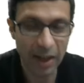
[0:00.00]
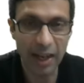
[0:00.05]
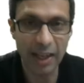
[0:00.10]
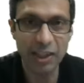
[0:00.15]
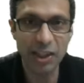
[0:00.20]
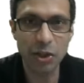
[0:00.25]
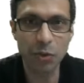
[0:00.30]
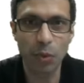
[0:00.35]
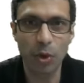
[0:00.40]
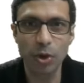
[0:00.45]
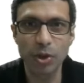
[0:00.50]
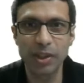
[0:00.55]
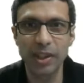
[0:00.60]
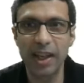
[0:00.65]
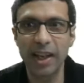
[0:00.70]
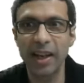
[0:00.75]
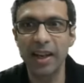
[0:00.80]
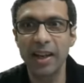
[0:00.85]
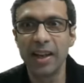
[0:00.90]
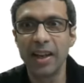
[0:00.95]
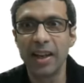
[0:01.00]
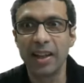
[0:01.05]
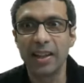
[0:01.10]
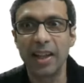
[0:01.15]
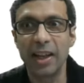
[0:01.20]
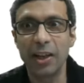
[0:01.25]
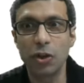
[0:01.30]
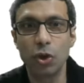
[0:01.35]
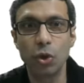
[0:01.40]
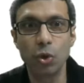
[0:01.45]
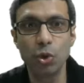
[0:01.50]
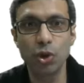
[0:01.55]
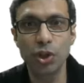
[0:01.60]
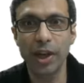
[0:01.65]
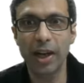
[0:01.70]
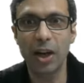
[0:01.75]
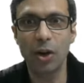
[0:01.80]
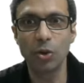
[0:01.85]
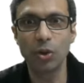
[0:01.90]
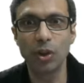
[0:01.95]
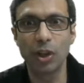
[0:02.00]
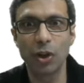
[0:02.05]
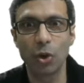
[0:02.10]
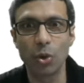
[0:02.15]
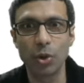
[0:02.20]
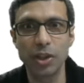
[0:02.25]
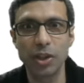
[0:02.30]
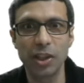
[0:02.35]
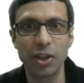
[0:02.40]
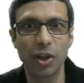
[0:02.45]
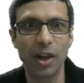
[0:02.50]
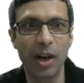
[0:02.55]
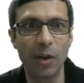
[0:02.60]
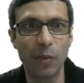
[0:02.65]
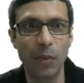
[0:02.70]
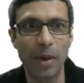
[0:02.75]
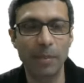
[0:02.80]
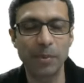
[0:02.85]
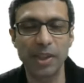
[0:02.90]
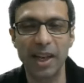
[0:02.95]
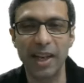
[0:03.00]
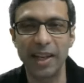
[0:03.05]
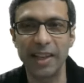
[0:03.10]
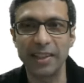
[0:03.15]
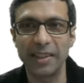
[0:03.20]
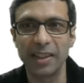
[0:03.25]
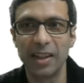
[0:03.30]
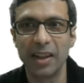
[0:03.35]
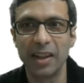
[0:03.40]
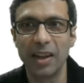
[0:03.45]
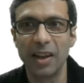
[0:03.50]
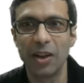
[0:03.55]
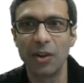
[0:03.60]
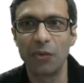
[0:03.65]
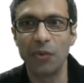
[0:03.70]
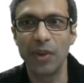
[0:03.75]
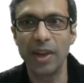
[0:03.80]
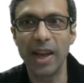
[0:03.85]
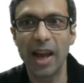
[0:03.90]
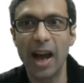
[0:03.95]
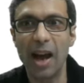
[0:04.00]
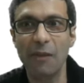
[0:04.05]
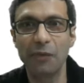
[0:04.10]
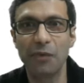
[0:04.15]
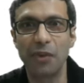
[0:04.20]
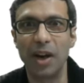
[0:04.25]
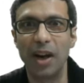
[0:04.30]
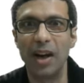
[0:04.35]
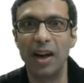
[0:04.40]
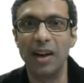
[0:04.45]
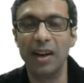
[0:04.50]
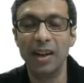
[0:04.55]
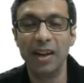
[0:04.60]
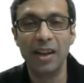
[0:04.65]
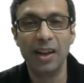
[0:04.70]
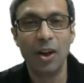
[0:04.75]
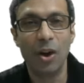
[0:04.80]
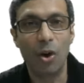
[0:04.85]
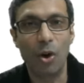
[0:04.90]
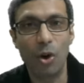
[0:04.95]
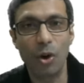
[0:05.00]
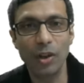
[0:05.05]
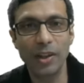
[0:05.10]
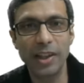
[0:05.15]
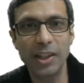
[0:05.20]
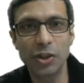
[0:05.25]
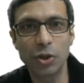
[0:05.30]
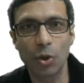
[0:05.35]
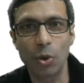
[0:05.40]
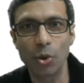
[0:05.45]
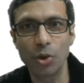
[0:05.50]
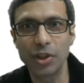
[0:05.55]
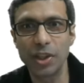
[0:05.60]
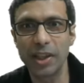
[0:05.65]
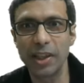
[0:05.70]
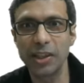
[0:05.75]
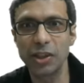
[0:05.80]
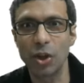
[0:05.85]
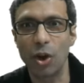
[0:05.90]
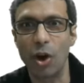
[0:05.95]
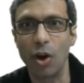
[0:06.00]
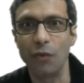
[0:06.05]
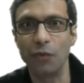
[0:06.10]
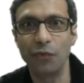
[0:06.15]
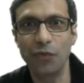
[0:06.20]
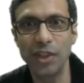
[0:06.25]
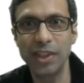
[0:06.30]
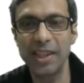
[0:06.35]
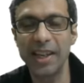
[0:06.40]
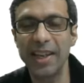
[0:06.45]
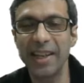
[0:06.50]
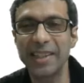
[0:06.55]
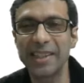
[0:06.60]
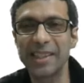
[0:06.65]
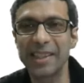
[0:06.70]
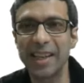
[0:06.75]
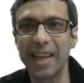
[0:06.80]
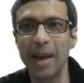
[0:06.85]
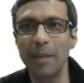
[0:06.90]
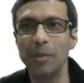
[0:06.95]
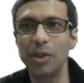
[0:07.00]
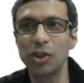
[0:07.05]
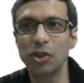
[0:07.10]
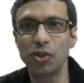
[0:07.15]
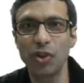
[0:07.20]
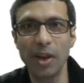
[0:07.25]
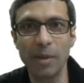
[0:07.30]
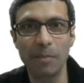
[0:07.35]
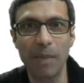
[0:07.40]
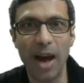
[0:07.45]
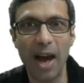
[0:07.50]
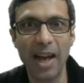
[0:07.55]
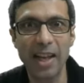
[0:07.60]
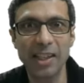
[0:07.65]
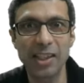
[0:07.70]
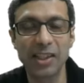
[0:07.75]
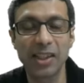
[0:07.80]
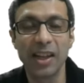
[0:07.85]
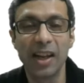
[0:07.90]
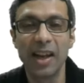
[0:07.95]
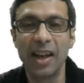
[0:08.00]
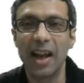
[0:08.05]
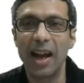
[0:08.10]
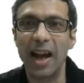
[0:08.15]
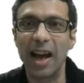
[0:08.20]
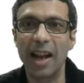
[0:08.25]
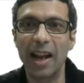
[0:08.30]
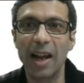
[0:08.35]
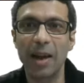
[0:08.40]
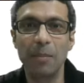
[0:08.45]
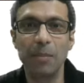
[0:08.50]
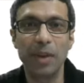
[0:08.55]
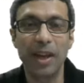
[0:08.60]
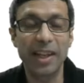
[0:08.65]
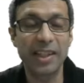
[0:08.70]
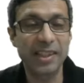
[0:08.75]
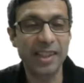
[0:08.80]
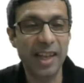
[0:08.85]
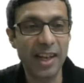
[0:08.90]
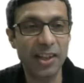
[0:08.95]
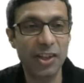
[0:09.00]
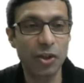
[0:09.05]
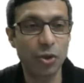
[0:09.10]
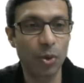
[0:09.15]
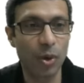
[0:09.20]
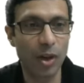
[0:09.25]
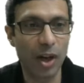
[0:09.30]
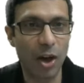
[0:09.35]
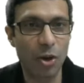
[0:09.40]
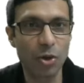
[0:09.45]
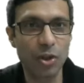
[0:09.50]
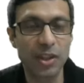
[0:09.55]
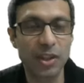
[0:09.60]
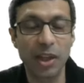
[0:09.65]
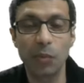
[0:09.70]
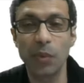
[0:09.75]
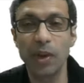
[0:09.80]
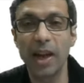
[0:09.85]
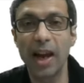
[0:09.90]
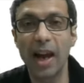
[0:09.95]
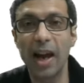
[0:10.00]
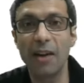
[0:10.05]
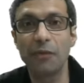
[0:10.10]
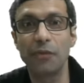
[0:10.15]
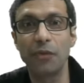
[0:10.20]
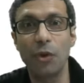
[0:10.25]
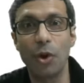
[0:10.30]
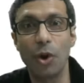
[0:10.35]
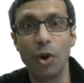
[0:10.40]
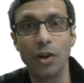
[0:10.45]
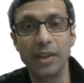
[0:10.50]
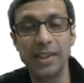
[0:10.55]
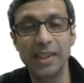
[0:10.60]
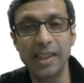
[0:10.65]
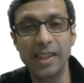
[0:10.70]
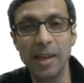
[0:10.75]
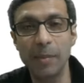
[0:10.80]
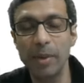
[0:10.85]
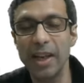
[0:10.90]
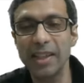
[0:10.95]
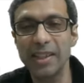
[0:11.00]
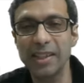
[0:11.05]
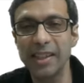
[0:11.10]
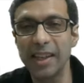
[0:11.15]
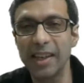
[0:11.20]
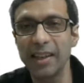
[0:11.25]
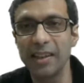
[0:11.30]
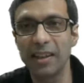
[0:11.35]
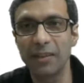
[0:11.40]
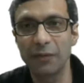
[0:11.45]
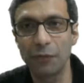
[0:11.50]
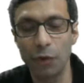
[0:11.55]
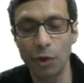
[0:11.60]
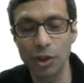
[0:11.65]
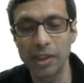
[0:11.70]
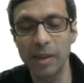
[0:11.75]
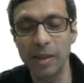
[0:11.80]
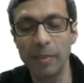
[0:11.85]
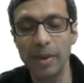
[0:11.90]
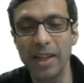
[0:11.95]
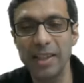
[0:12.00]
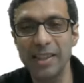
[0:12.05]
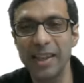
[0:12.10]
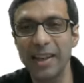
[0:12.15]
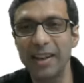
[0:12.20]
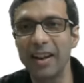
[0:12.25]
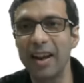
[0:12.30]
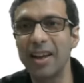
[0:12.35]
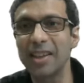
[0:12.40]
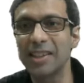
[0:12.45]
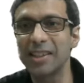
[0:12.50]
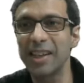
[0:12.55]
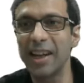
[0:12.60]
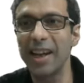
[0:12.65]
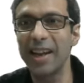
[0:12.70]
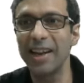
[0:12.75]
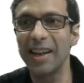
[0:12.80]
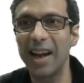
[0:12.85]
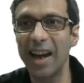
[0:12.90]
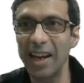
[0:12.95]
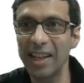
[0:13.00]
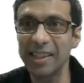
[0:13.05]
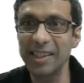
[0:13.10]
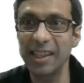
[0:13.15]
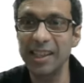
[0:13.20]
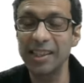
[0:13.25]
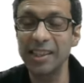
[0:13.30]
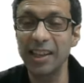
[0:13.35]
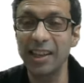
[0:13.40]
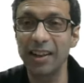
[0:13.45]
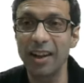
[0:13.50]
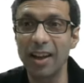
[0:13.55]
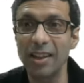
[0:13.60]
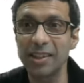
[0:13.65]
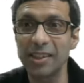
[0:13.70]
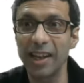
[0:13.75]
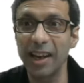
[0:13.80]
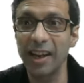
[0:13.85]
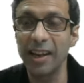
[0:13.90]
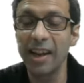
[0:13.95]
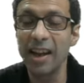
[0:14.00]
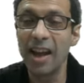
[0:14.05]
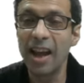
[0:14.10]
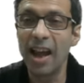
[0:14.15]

I just want to say that do check out the courses on our website. We have uh, all these courses on physics, chemistry, maths, and I'm excited to announce that we have on C B S E for C B S E class ten, I C S E class ten,